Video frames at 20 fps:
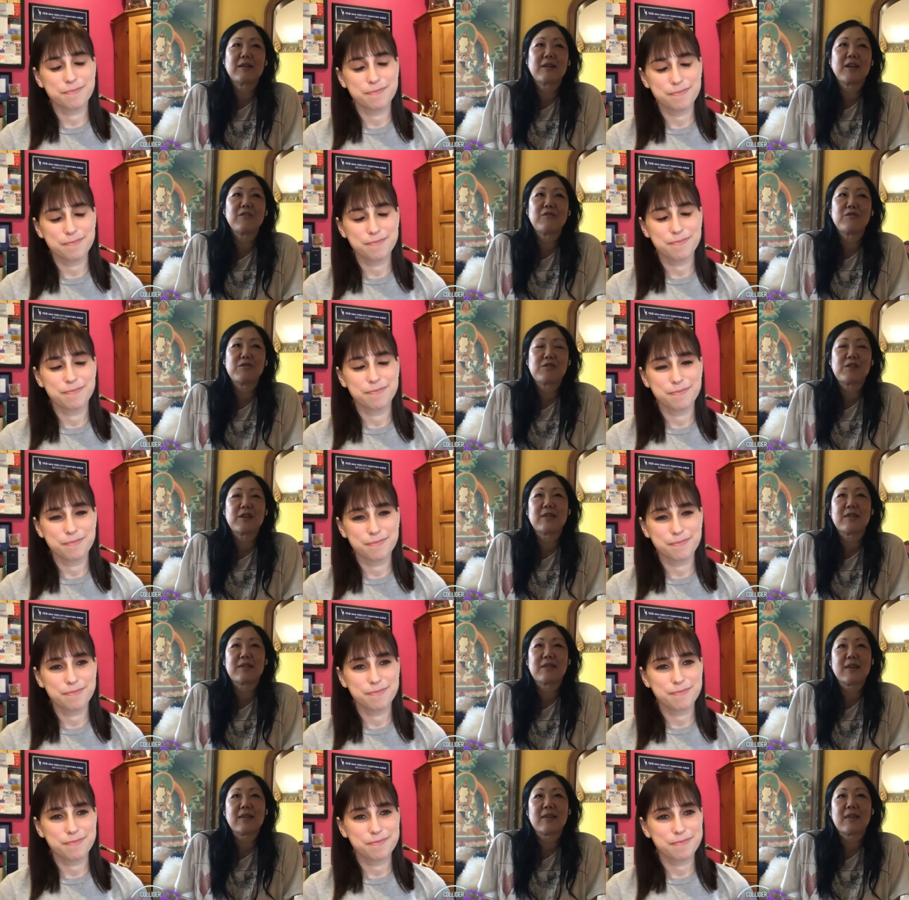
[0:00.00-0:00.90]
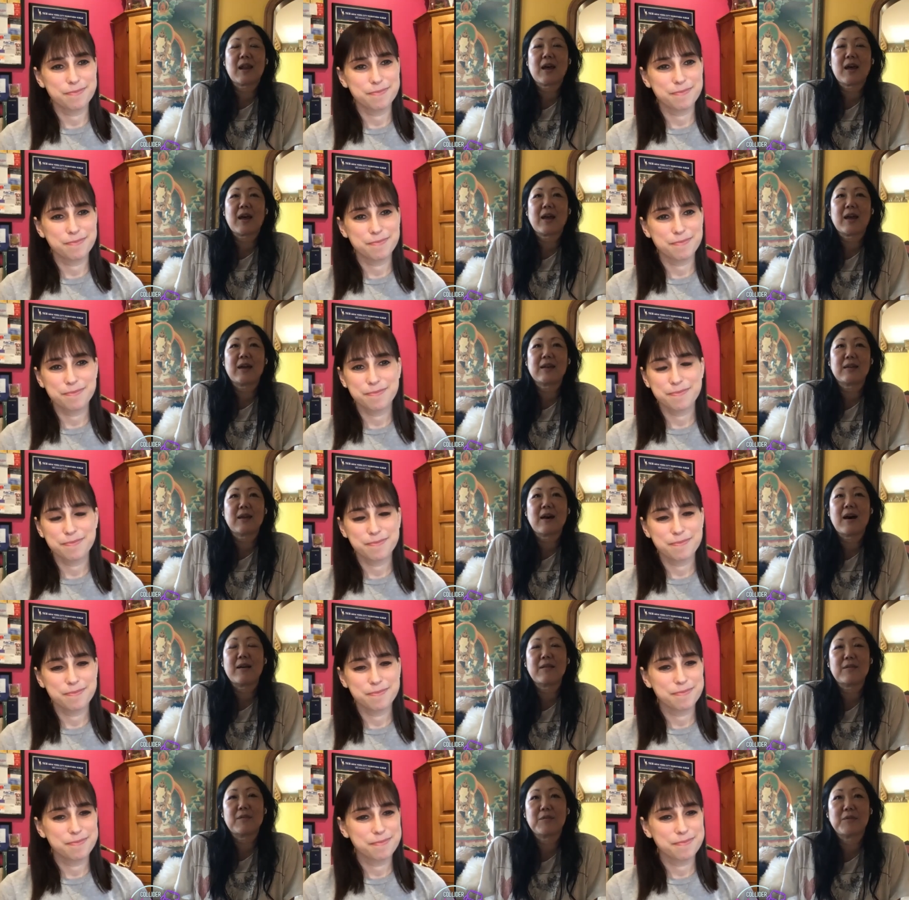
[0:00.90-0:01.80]
Speaker 1: interesting thing that I had
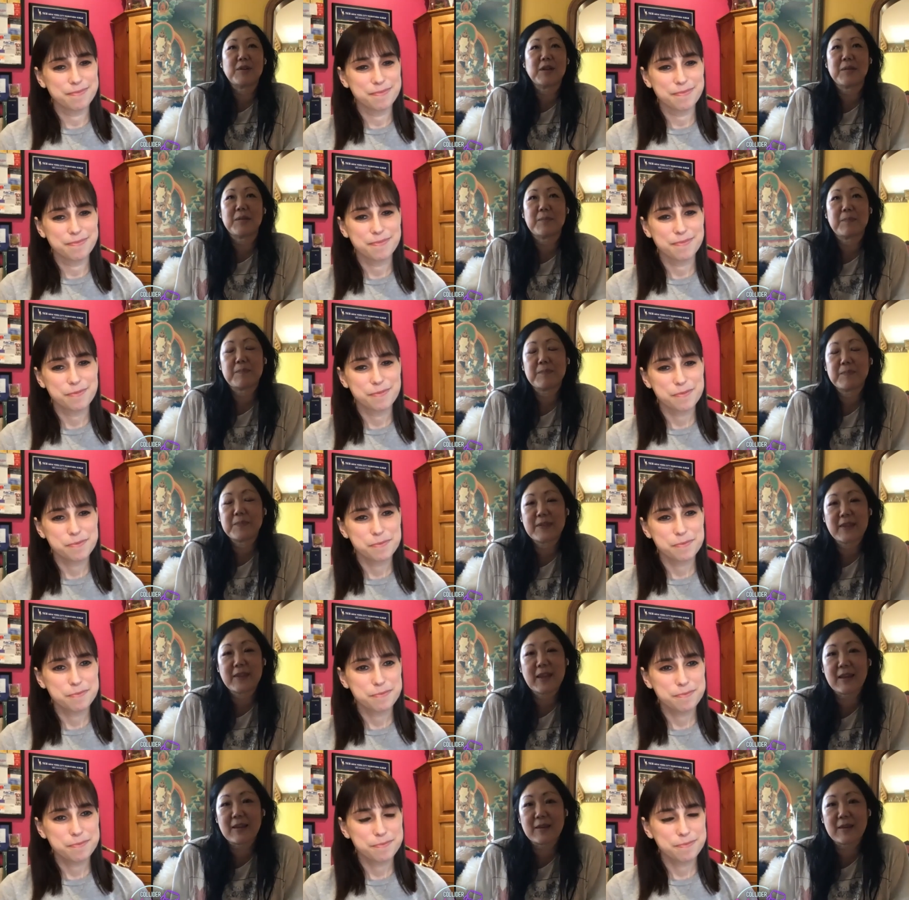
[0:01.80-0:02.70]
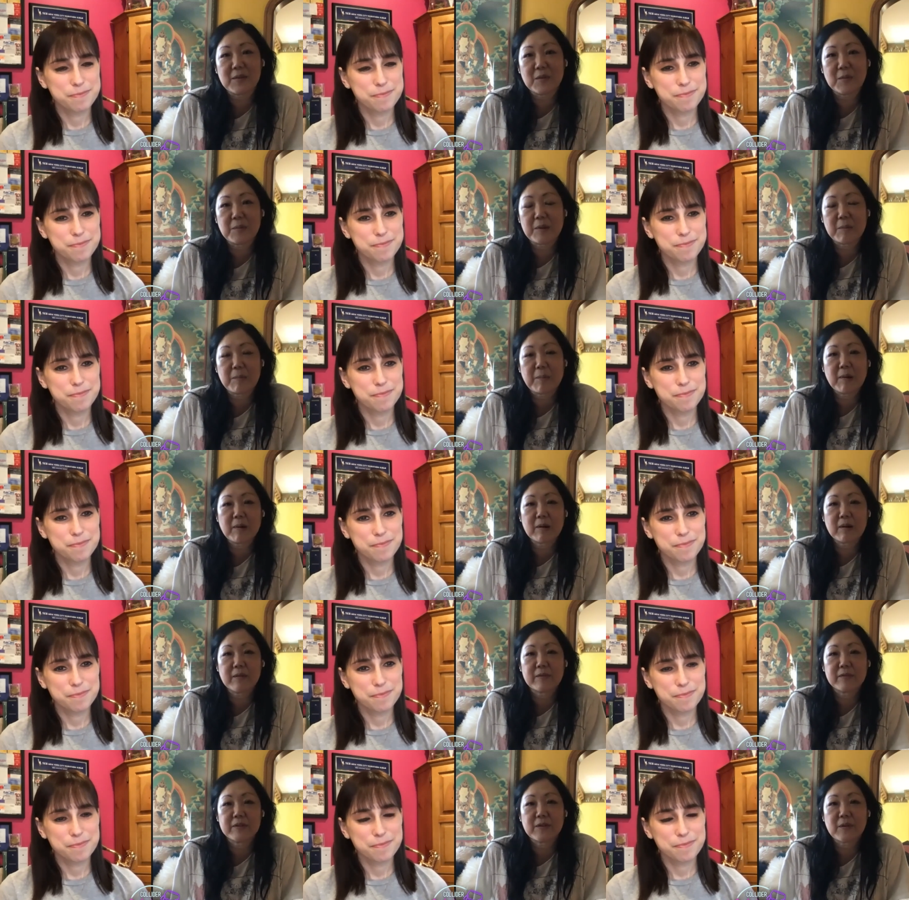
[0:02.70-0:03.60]
not really seen or been a
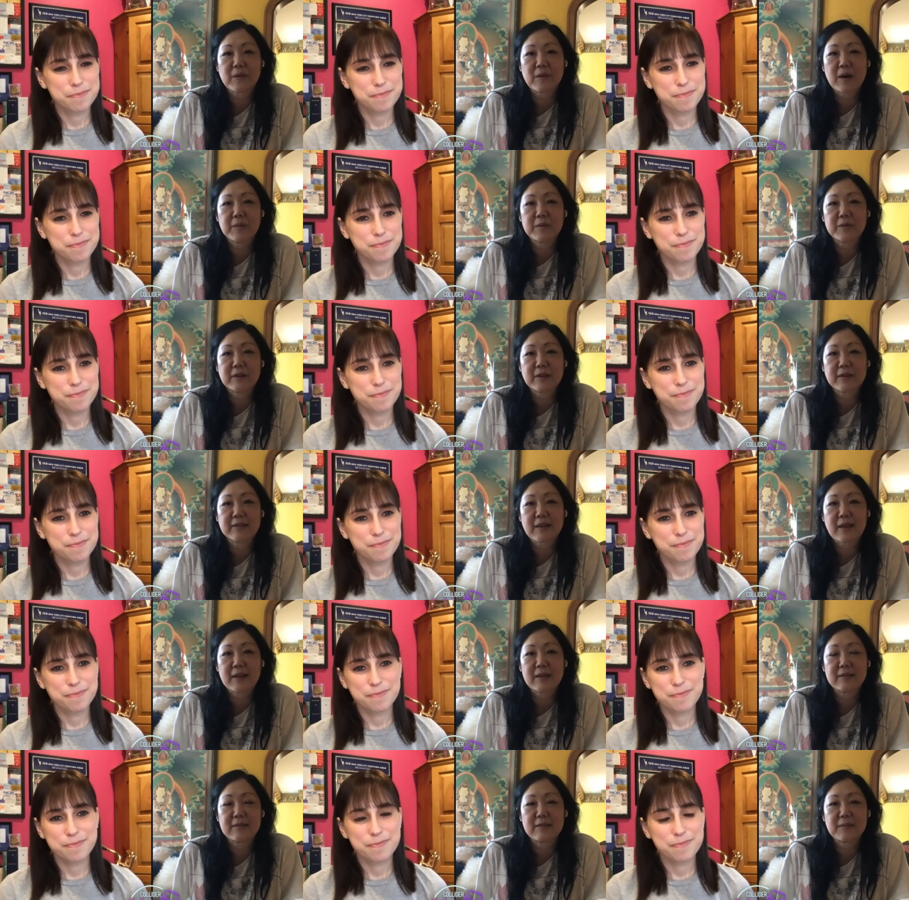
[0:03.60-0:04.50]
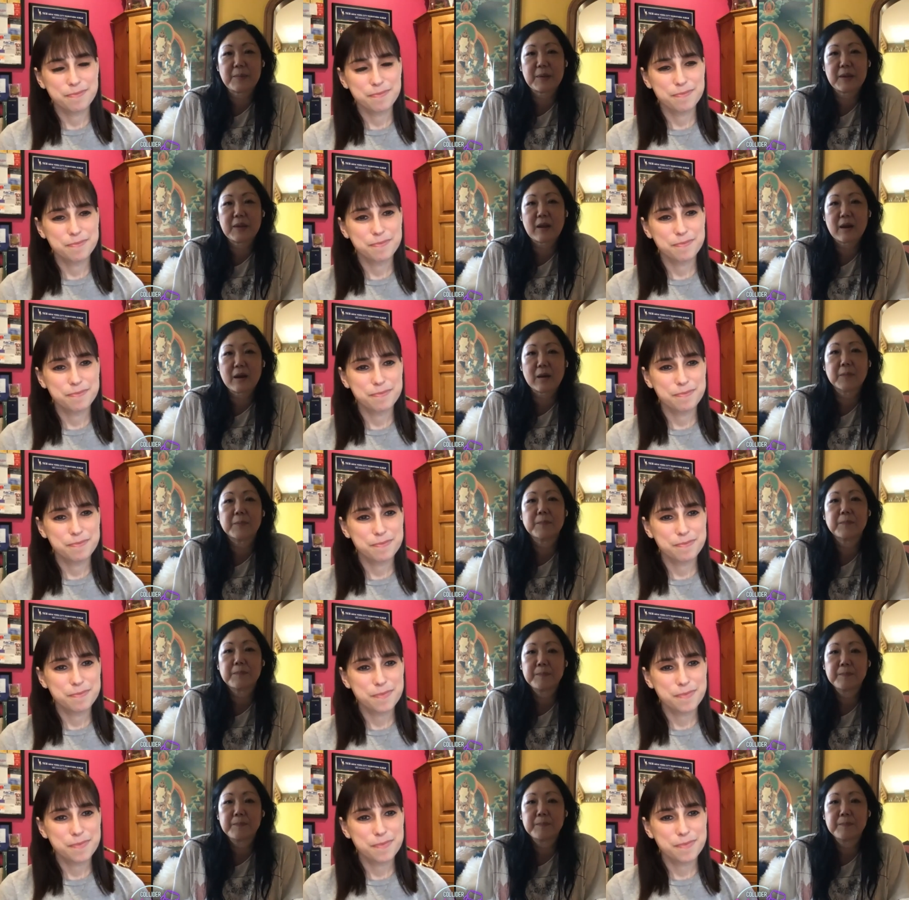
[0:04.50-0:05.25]
part of. So I was excited to be there.